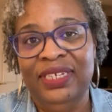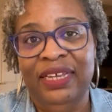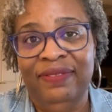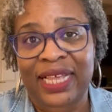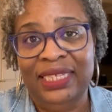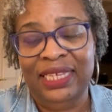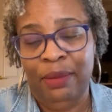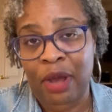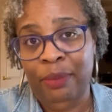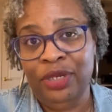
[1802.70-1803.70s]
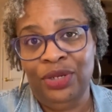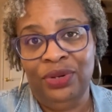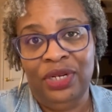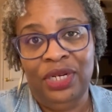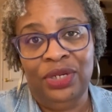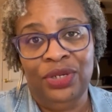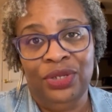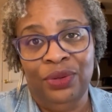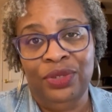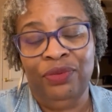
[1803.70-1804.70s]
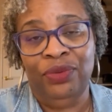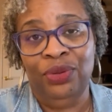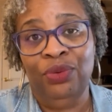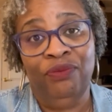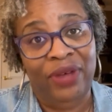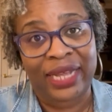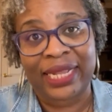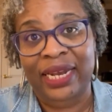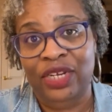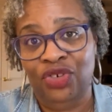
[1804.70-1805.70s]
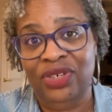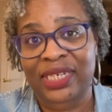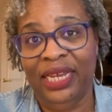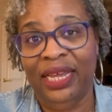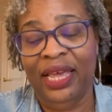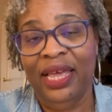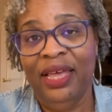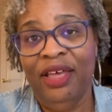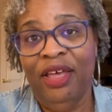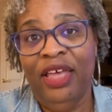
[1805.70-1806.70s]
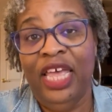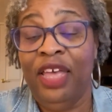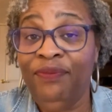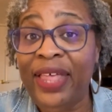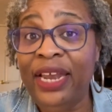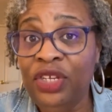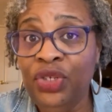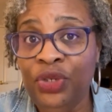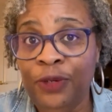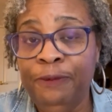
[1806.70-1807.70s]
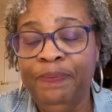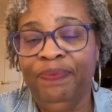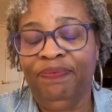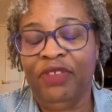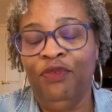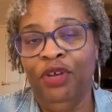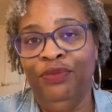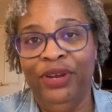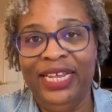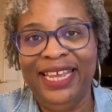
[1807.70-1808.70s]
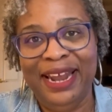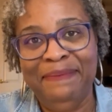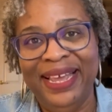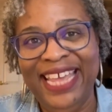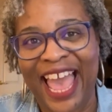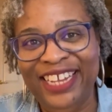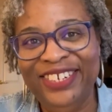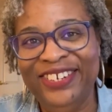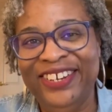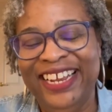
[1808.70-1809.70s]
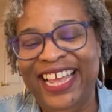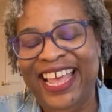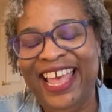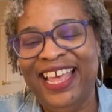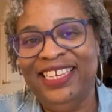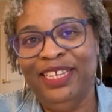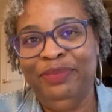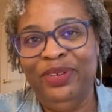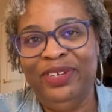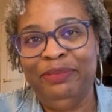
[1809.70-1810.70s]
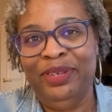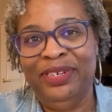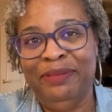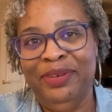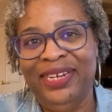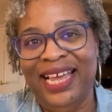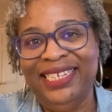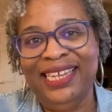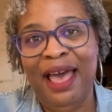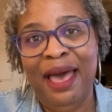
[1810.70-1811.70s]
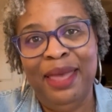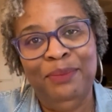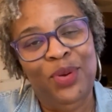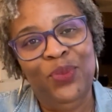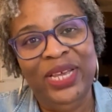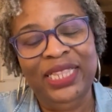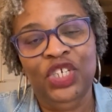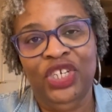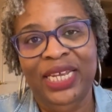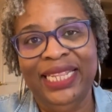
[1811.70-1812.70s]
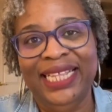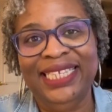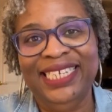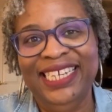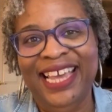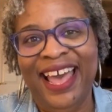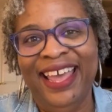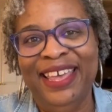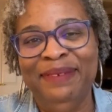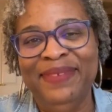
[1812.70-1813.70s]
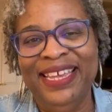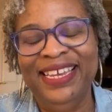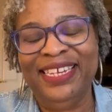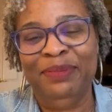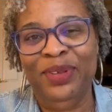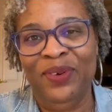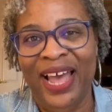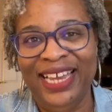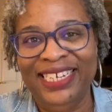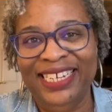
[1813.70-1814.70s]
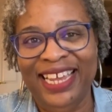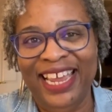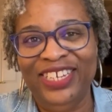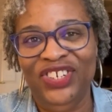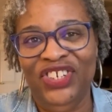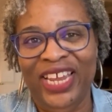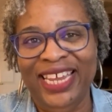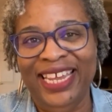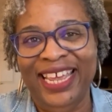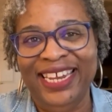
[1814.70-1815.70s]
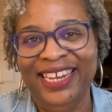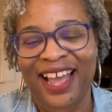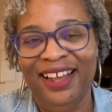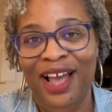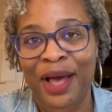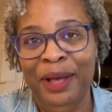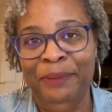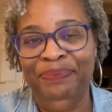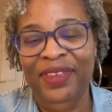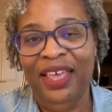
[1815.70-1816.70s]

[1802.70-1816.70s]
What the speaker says: give that same opportunity to those of you who find that interesting. If that is you, feel free to get on my calendar at www.timewithjen, that's TIMEWITHJEN.com.